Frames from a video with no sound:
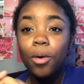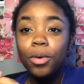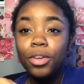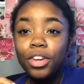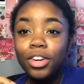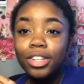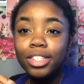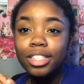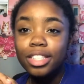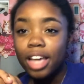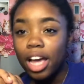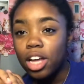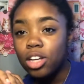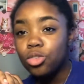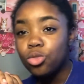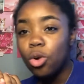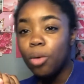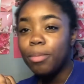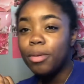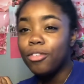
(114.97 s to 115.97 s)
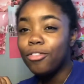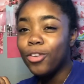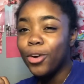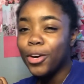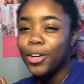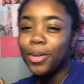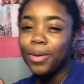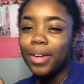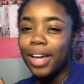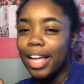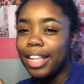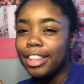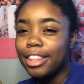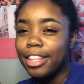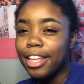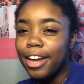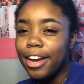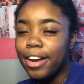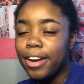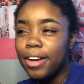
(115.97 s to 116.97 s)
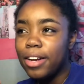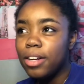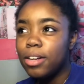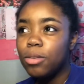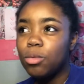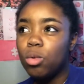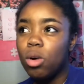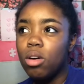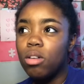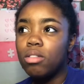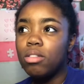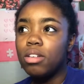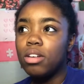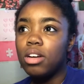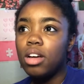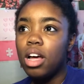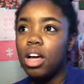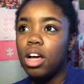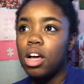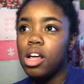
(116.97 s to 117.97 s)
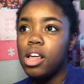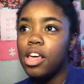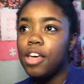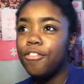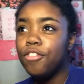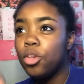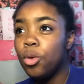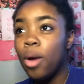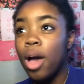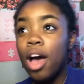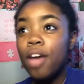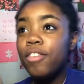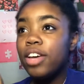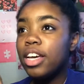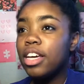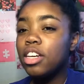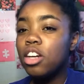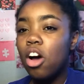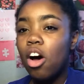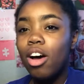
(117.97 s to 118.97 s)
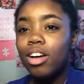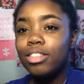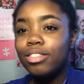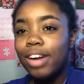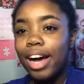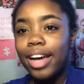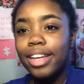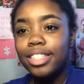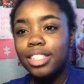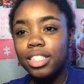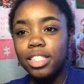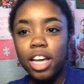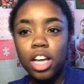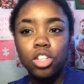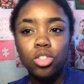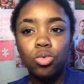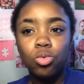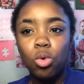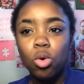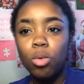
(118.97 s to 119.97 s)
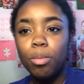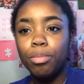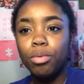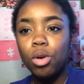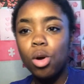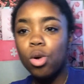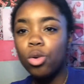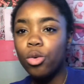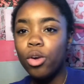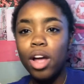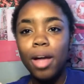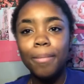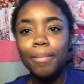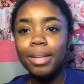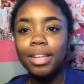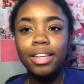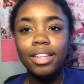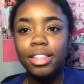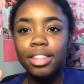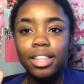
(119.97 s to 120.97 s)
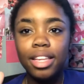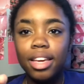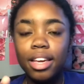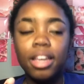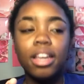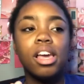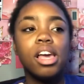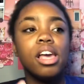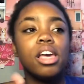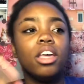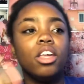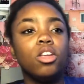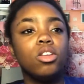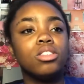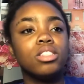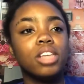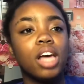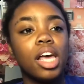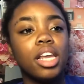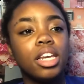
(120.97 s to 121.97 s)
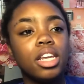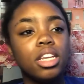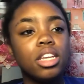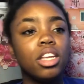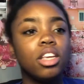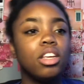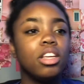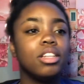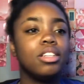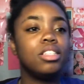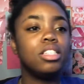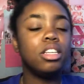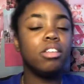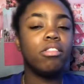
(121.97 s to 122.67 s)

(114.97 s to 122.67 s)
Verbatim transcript: your schedule before you get there. Well, if you have like an online schedule programming thing, you sign in and you can see